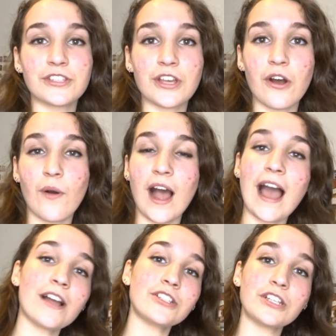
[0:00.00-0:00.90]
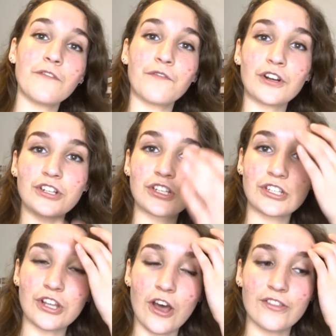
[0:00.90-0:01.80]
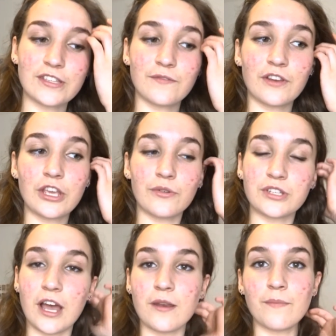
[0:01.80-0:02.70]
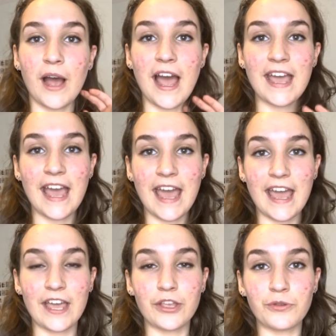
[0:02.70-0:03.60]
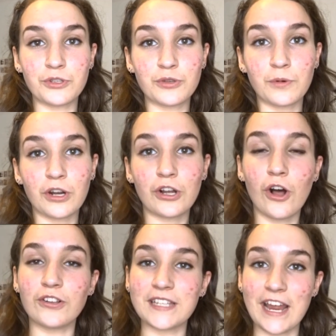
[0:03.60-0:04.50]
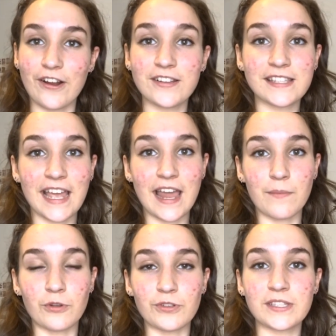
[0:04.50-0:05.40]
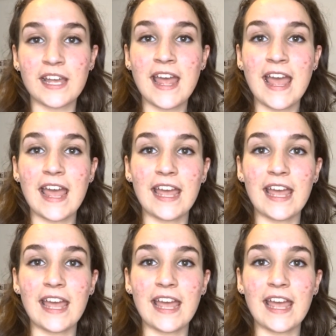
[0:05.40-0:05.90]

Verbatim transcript: So I actually first saw this video done by a YouTuber called Erin's Animals